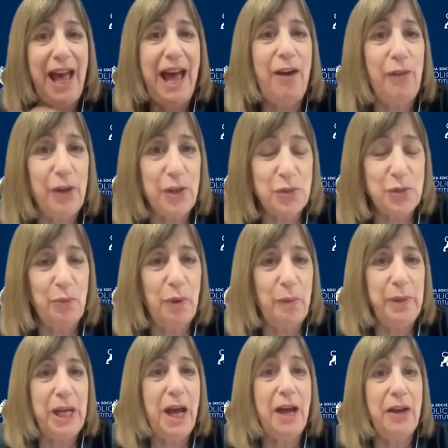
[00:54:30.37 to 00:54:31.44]
Harris will
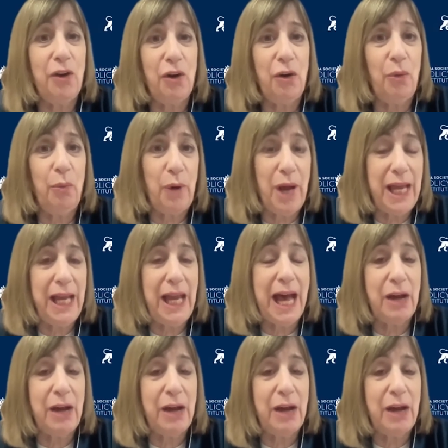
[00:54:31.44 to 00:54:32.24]
be on her way